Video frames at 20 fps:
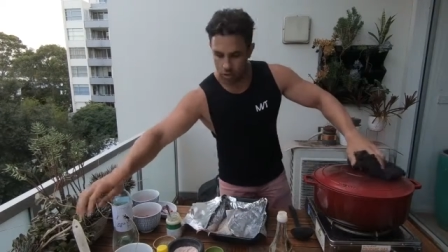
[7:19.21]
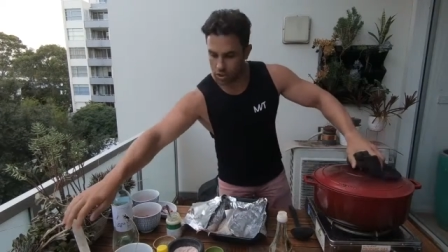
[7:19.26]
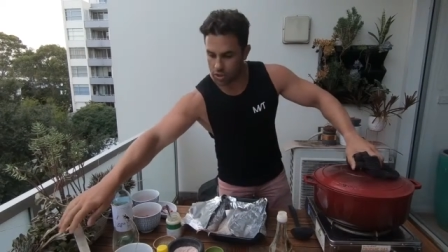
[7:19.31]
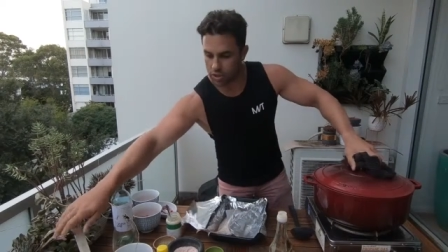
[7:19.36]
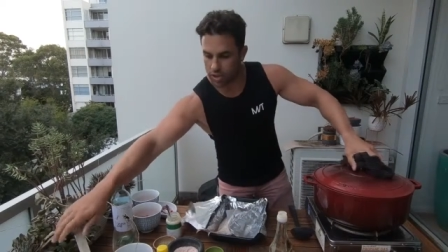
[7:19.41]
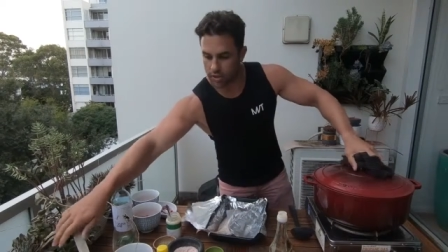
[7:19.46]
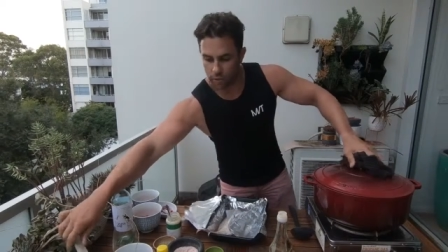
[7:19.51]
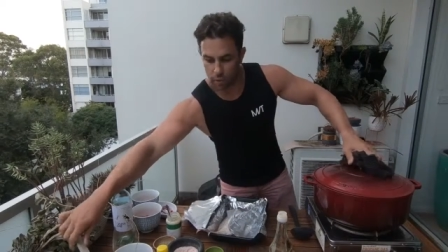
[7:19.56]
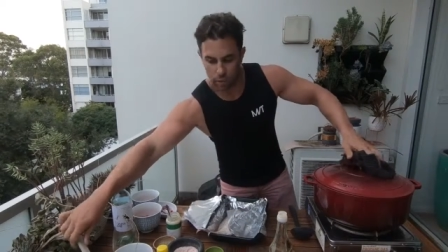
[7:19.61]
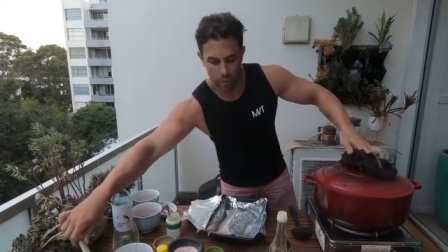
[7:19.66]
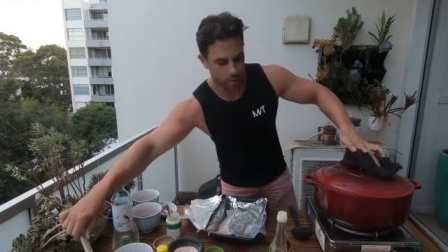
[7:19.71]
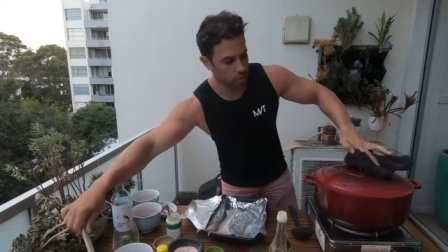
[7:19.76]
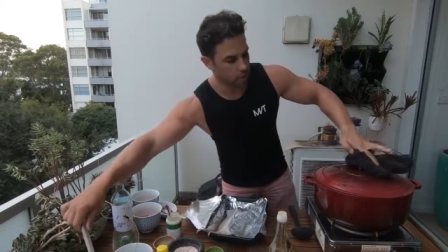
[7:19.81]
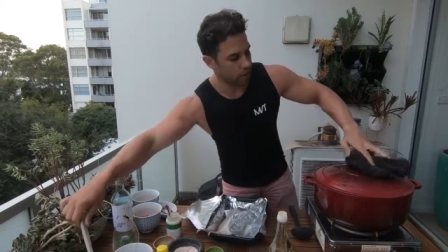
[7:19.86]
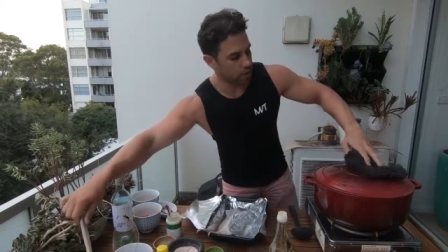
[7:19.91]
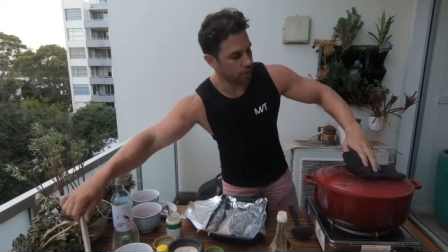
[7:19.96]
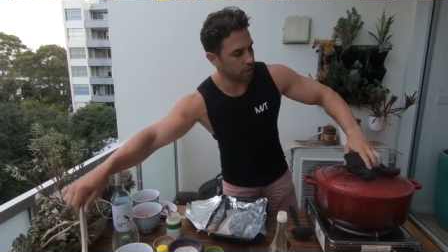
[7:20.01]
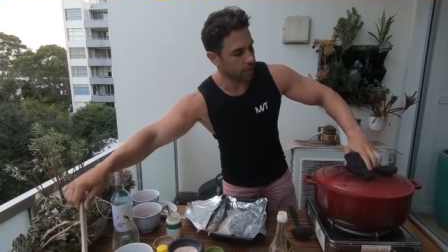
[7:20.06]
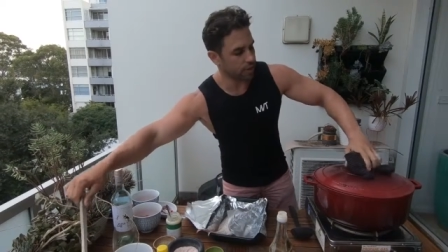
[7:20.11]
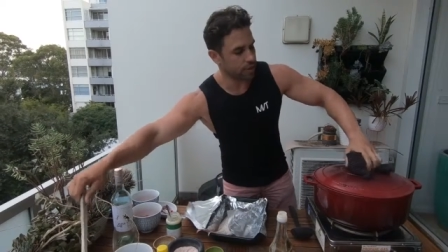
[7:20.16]
Just have a quick
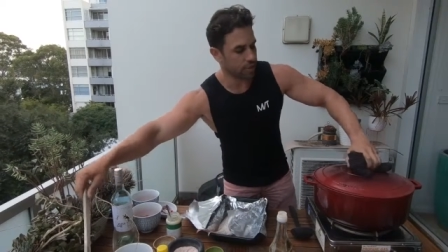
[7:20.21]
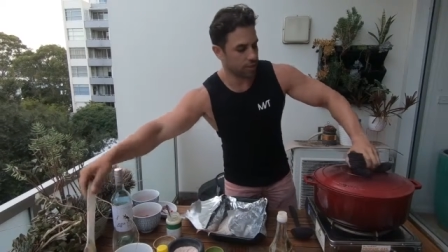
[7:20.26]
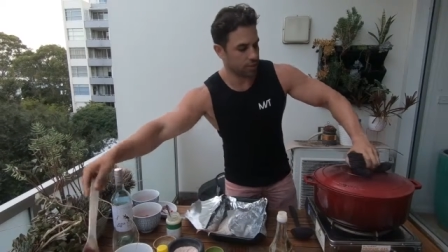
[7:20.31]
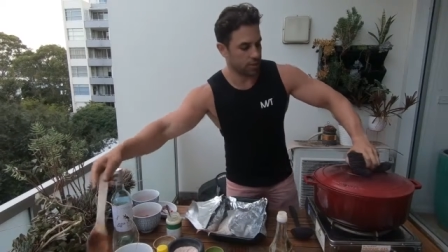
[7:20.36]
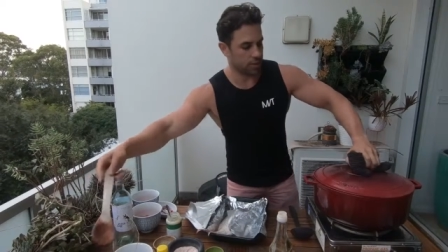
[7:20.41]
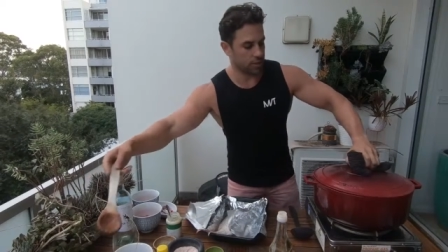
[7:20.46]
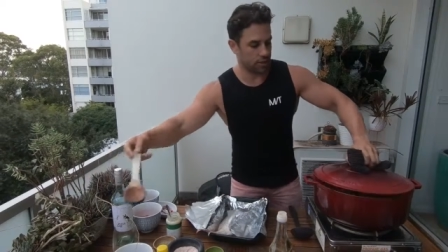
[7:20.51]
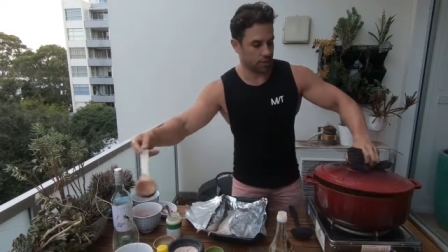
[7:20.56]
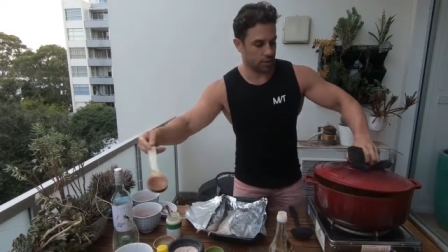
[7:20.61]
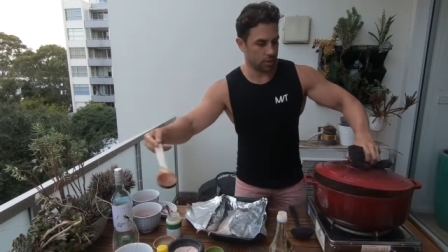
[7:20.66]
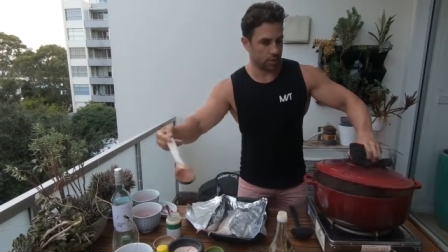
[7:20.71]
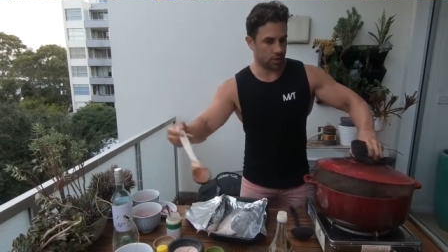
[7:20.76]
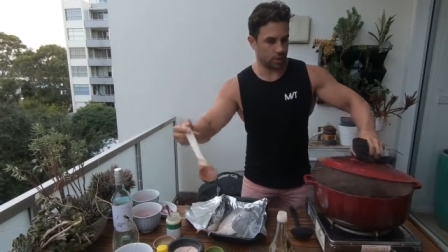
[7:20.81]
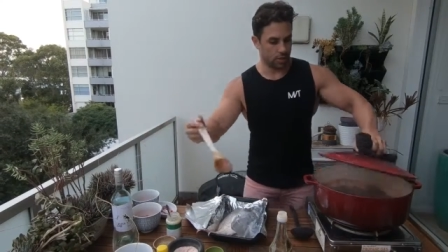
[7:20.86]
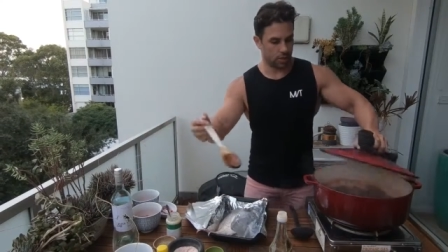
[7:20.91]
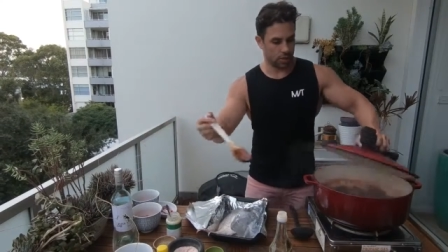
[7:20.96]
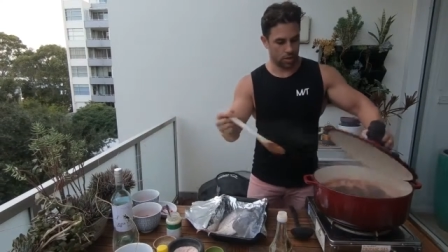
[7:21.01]
look at this.